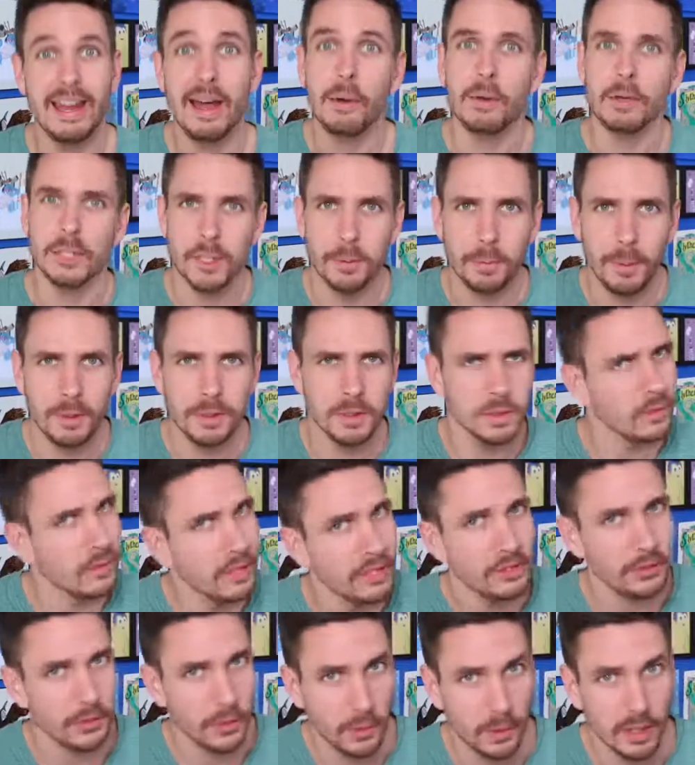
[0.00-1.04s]
Now,
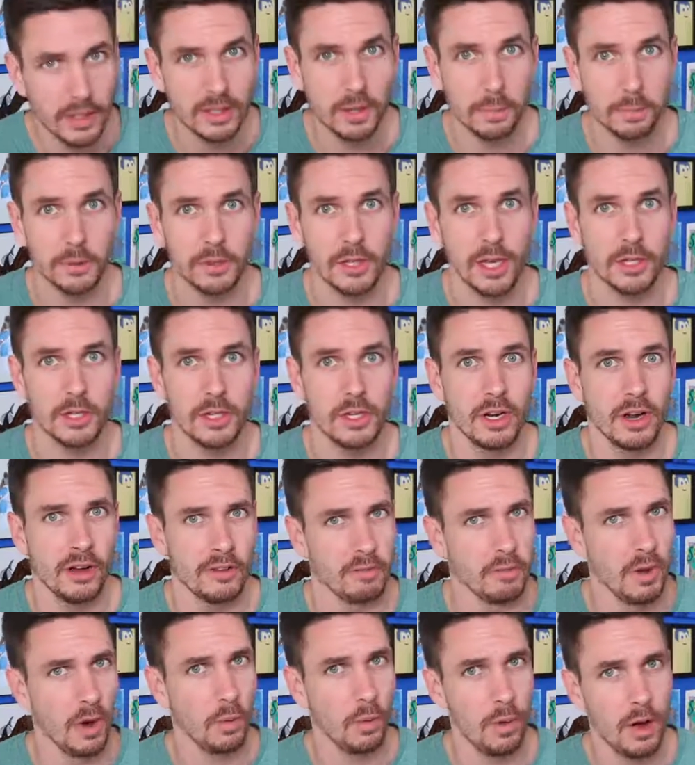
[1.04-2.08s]
supposedly during the production
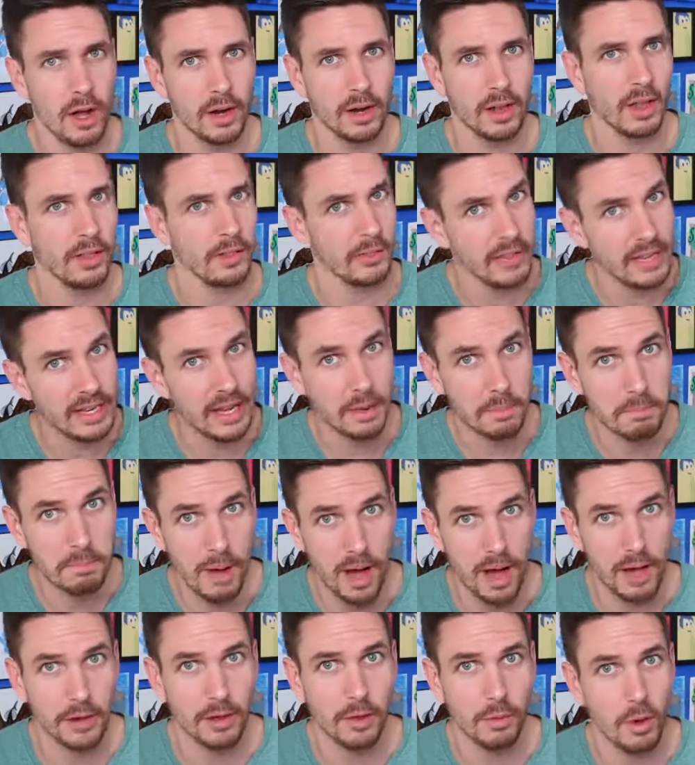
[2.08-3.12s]
of Moana, the
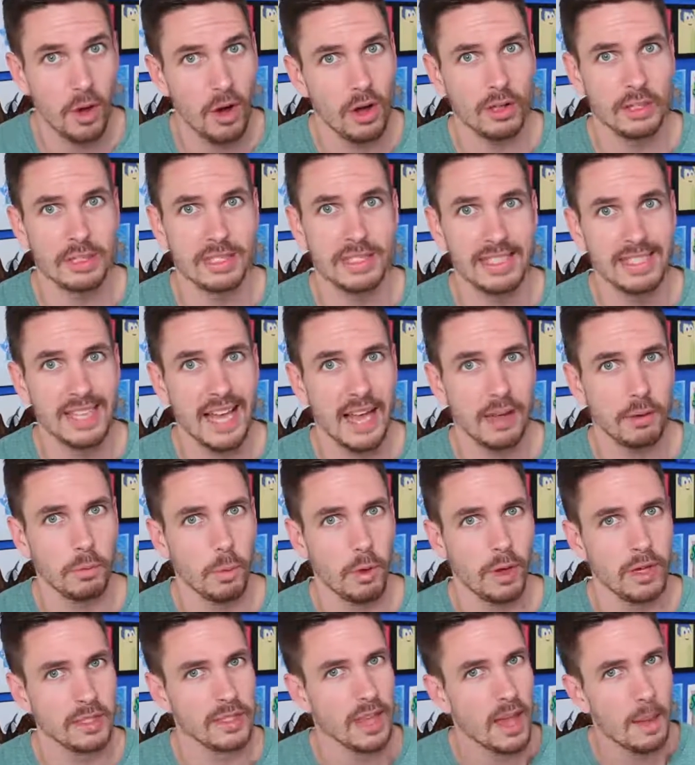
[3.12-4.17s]
motto on set
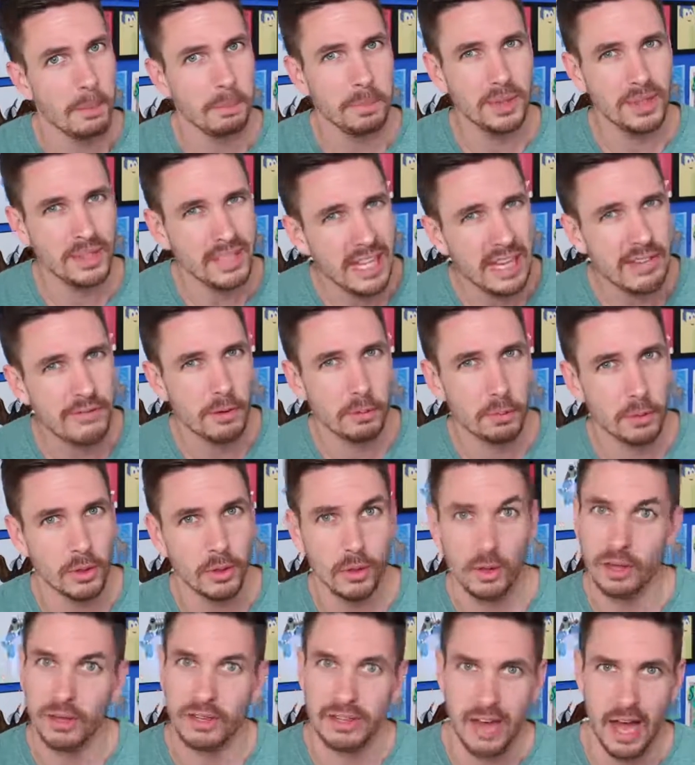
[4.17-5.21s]
was
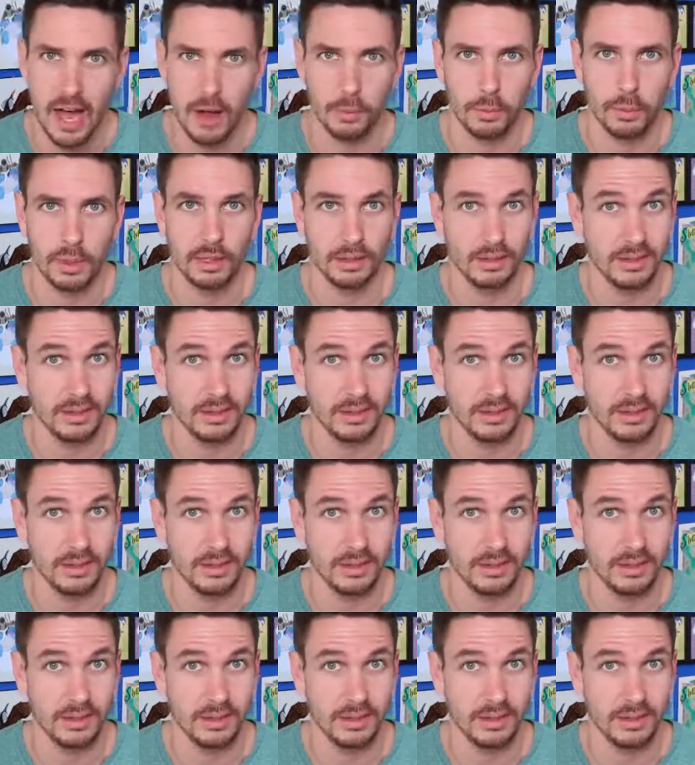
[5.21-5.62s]
believable, not